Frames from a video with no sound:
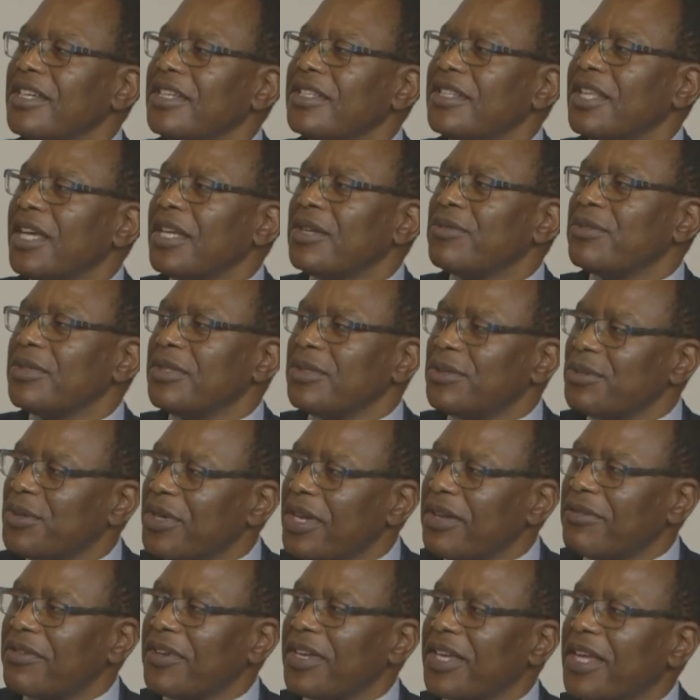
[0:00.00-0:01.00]
that we
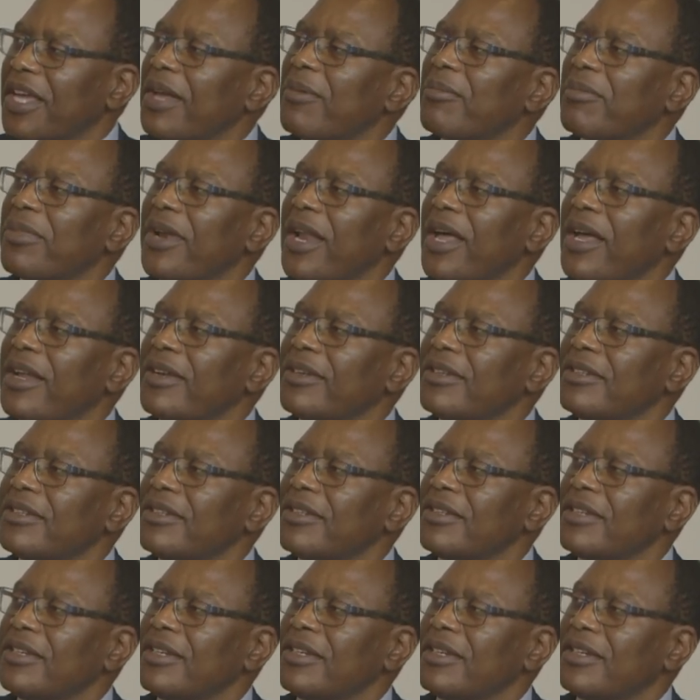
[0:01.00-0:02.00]
do have a game
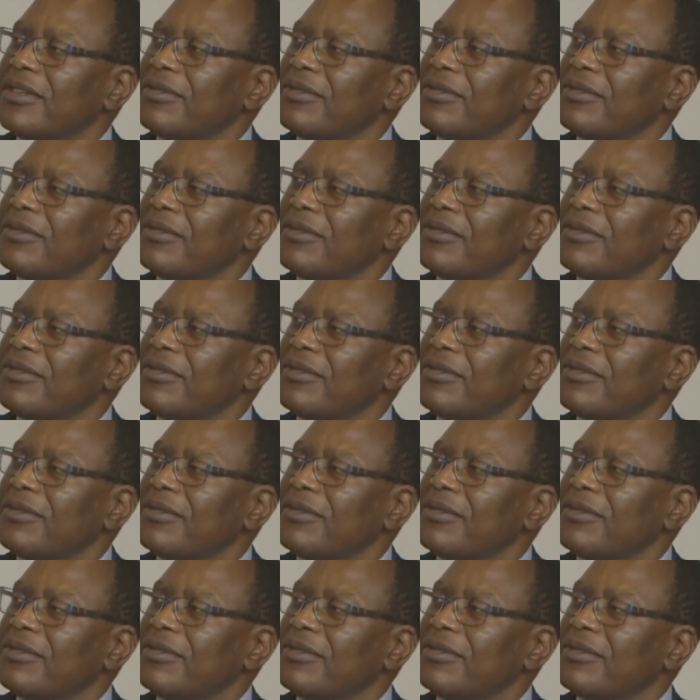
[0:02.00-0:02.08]
plan